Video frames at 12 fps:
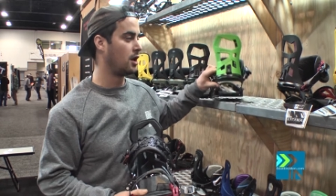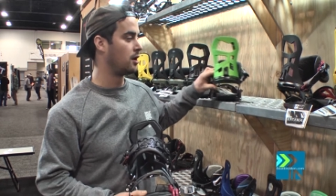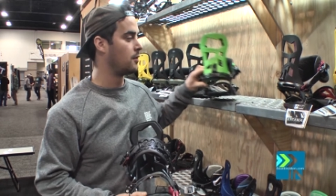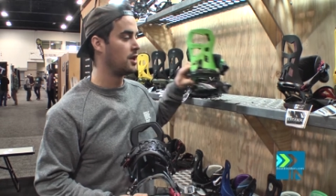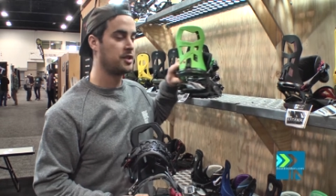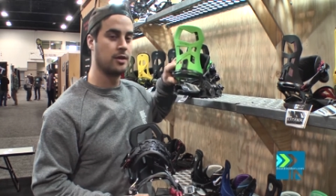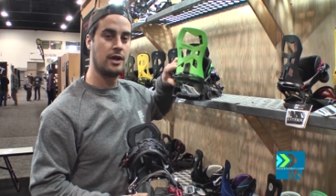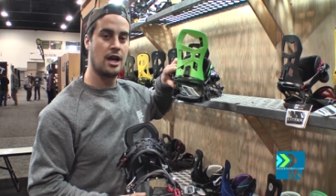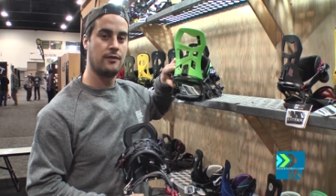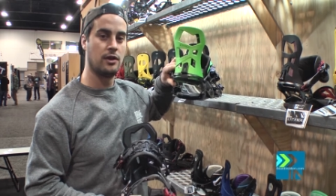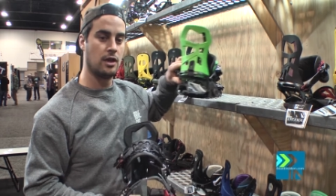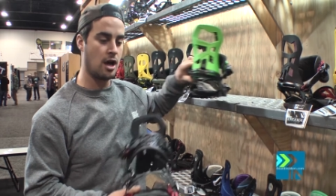colorways. So we
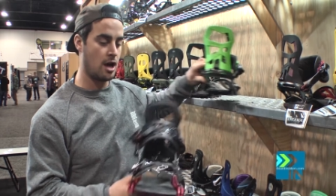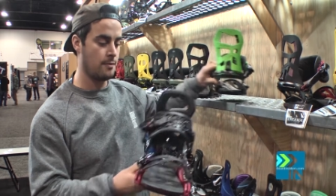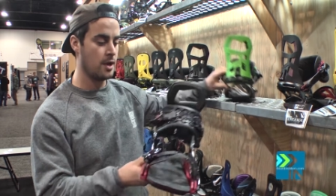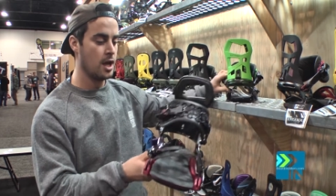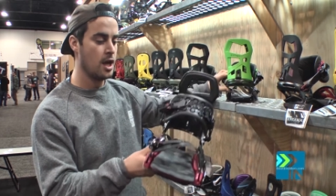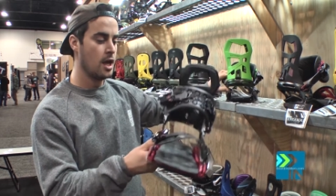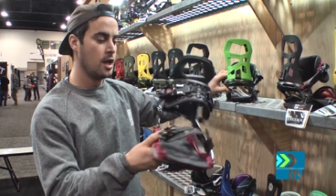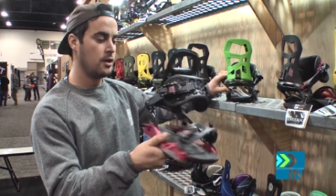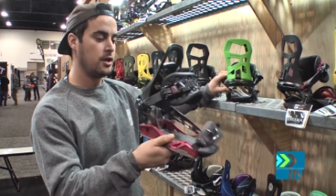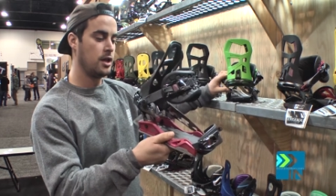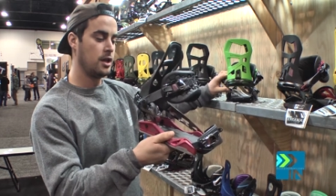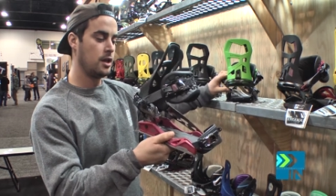have the lime,
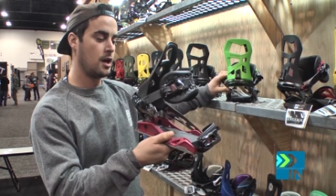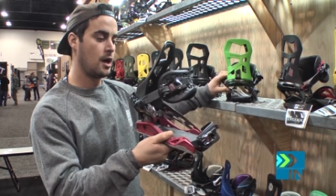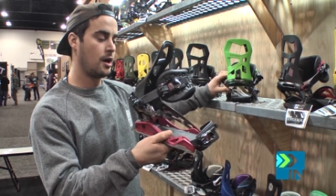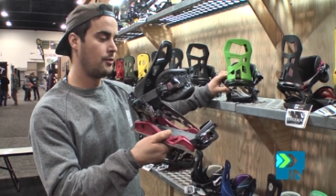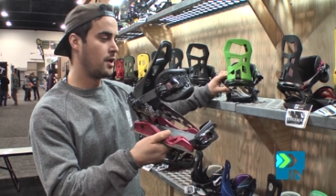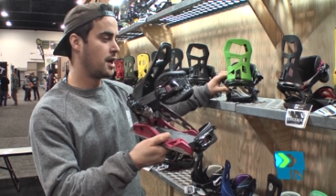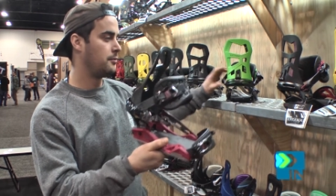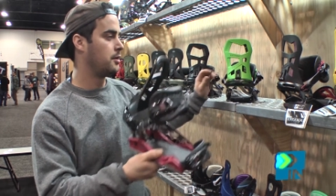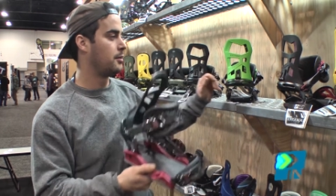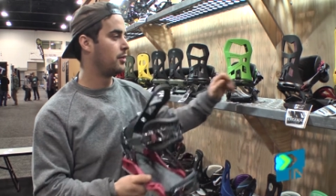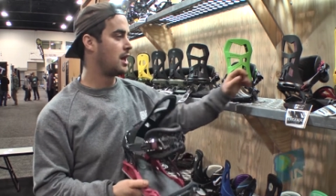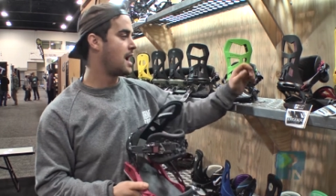the uh, red,
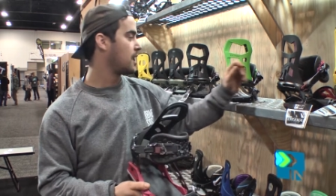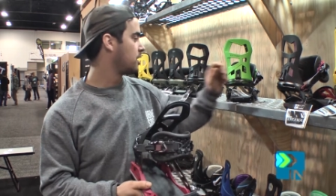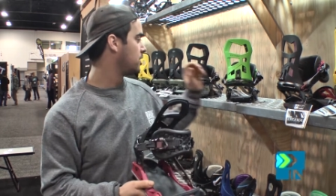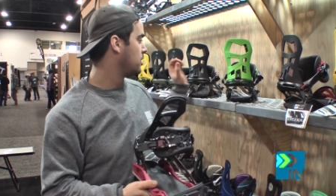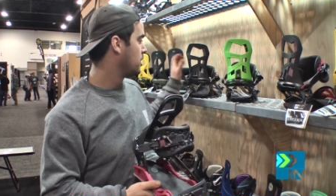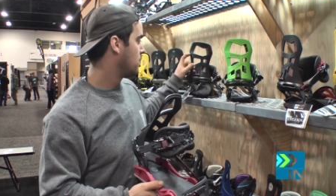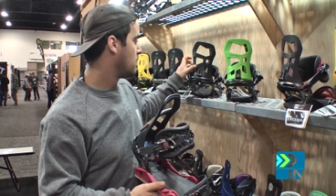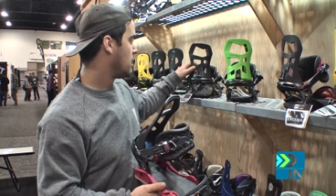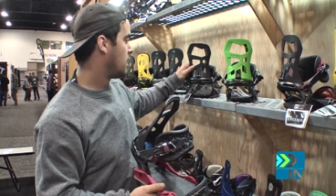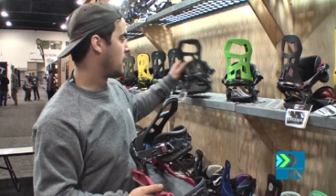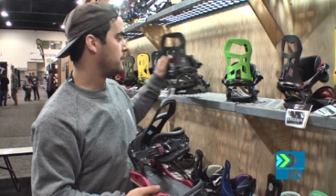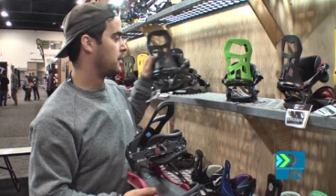black,
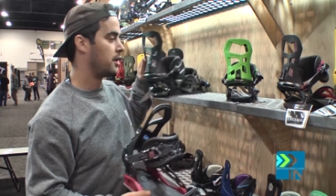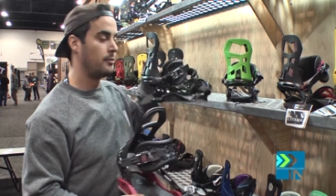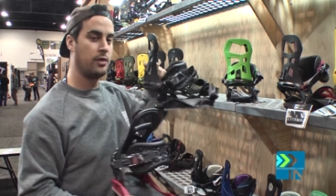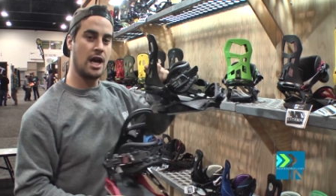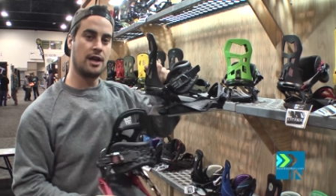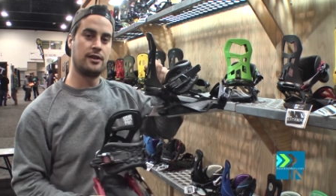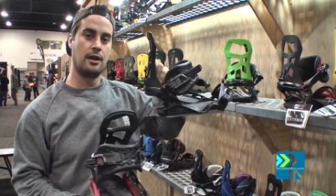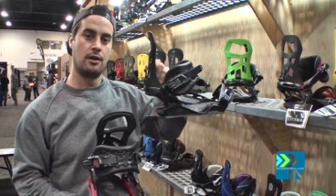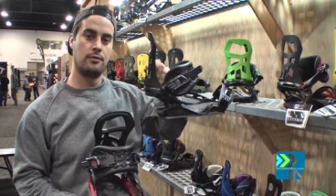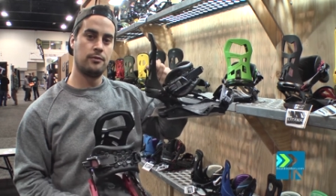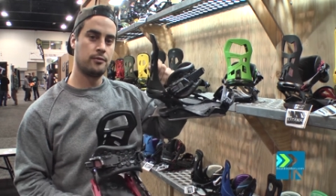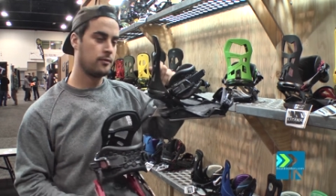and then the blacked
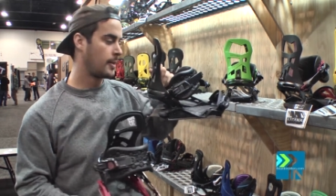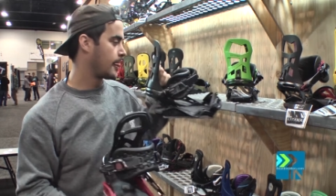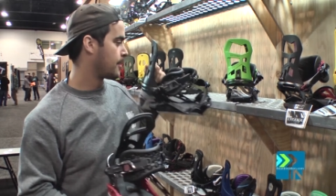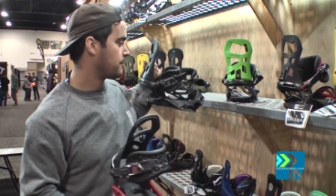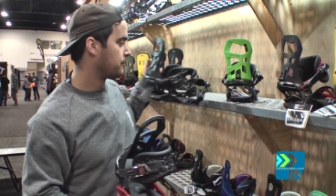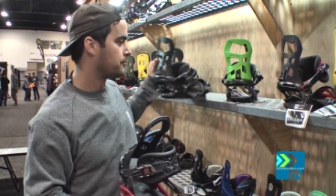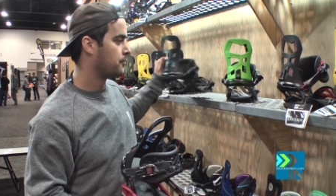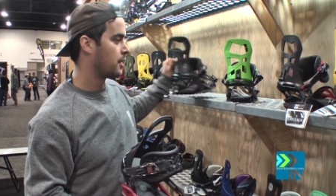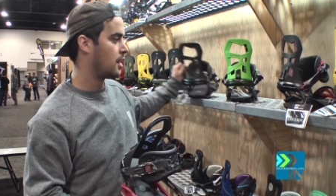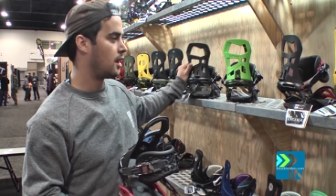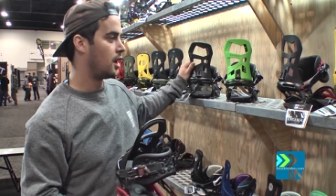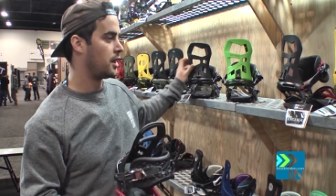out.
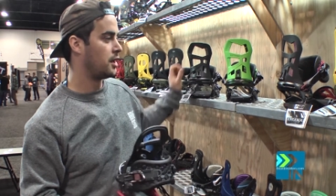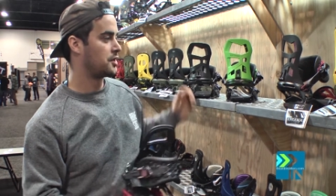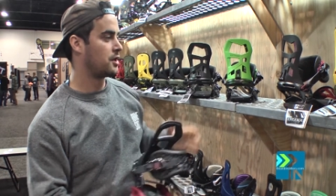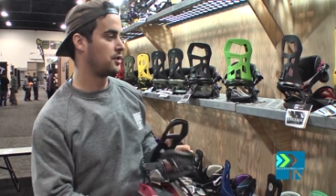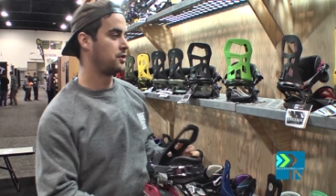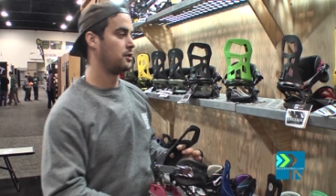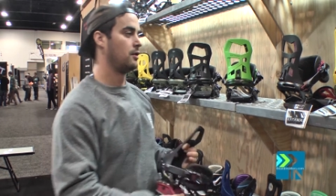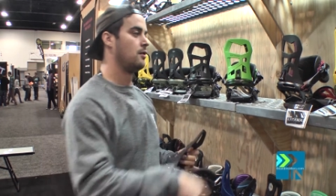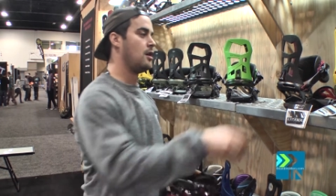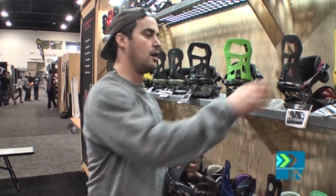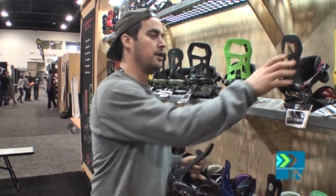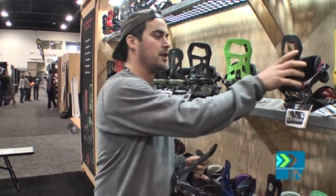Uh, and it's also
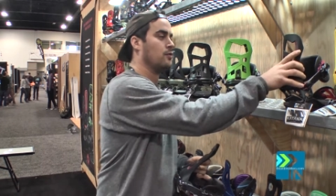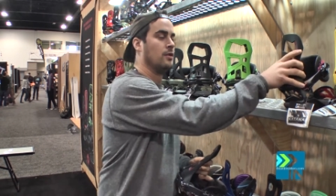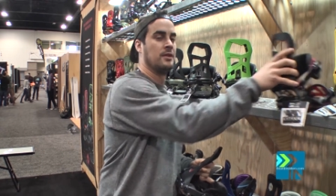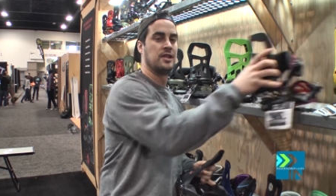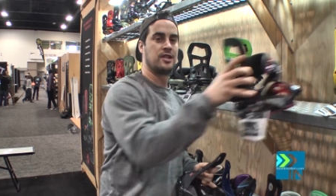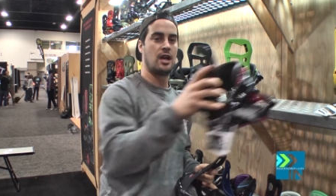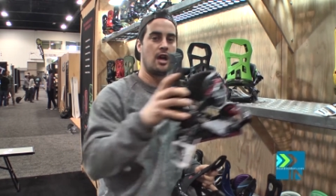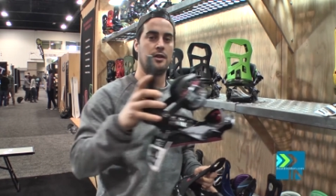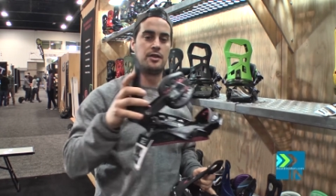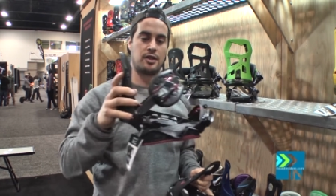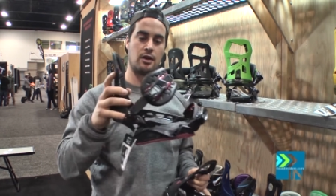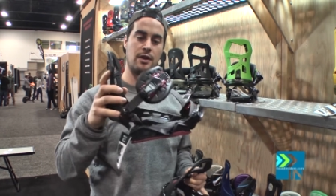on the women's side.
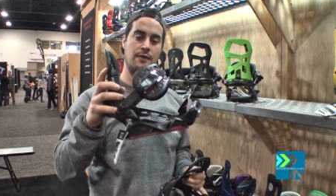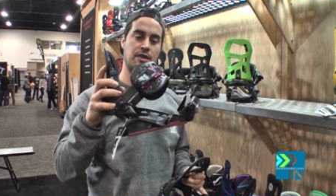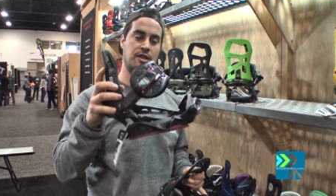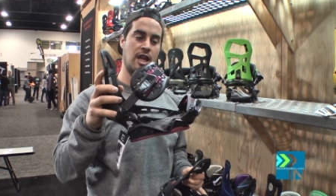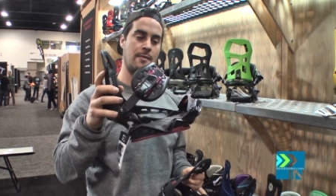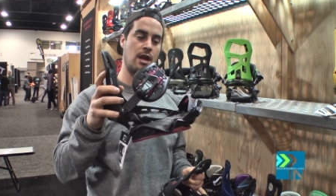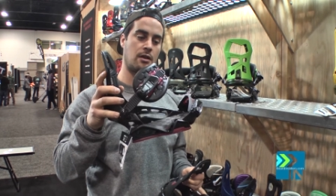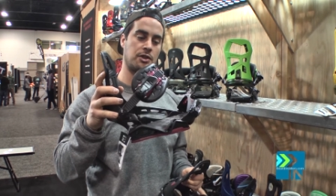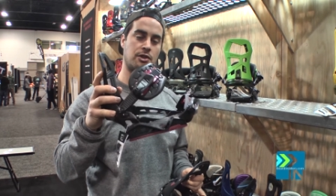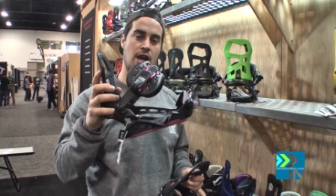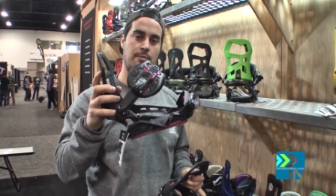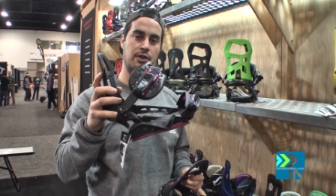So we have the same ankle
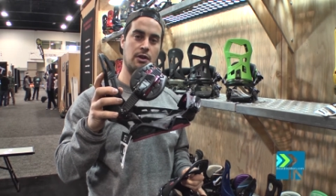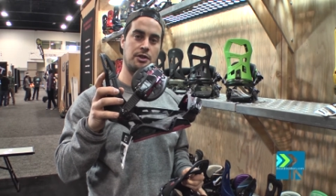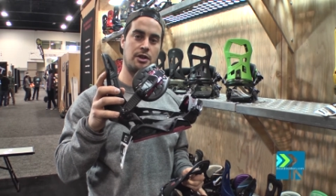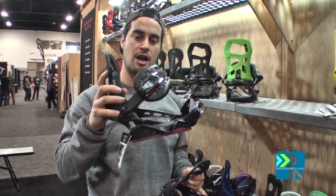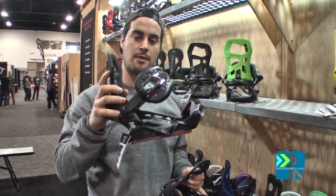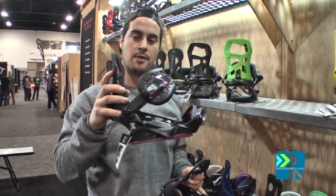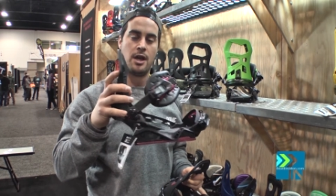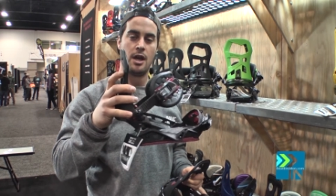strap, toe strap,